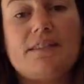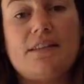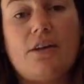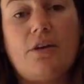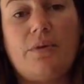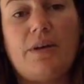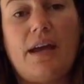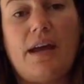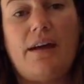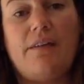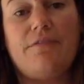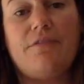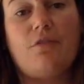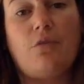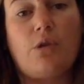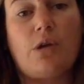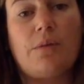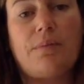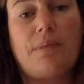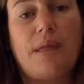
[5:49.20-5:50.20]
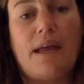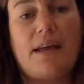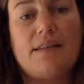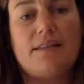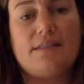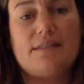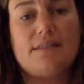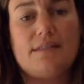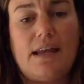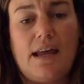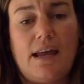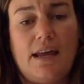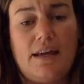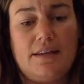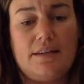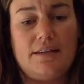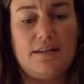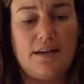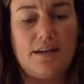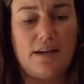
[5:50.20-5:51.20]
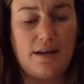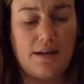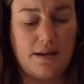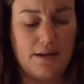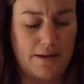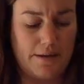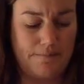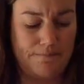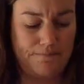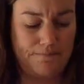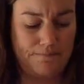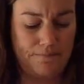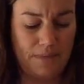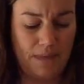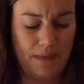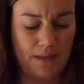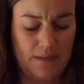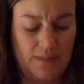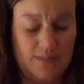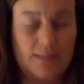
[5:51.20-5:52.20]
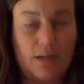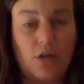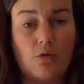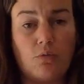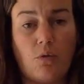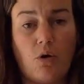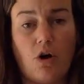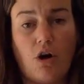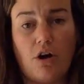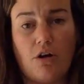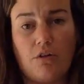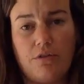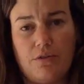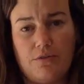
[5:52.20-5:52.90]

cell would have chloroplasts and a cell wall.